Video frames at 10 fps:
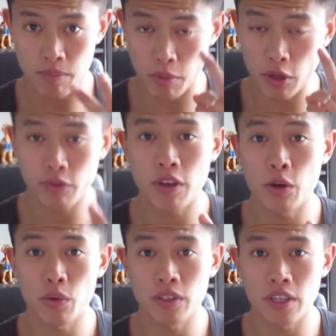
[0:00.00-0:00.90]
body
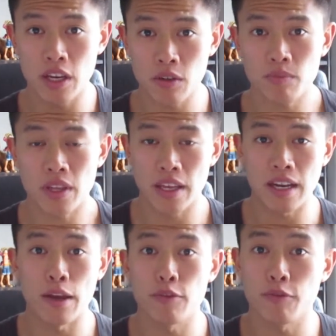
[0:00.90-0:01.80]
fat went down, and
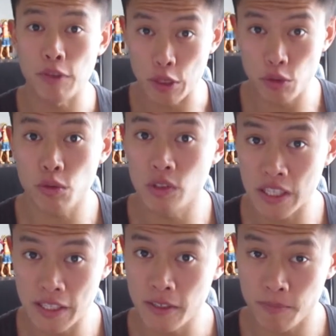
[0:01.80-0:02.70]
I feel
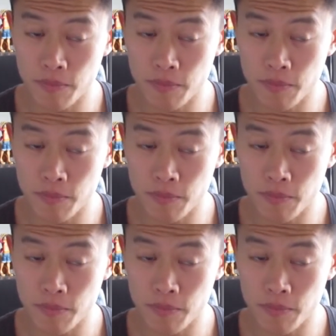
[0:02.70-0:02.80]
leaner.